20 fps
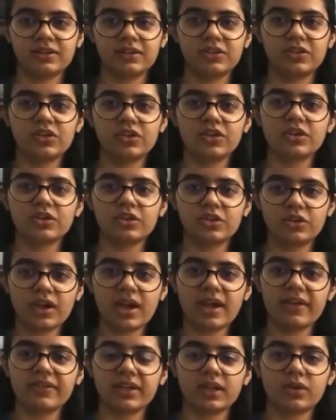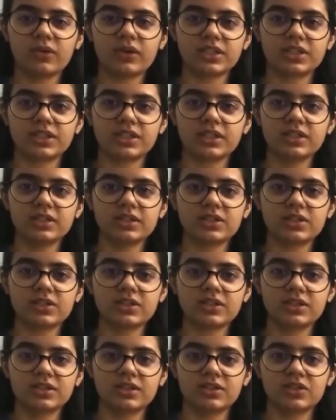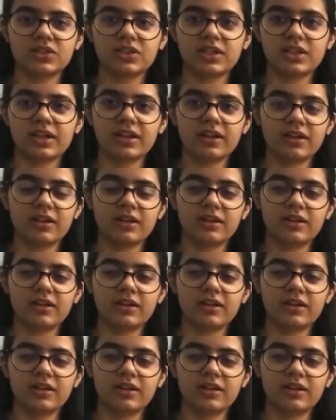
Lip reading: Do you have any questions, Chirag?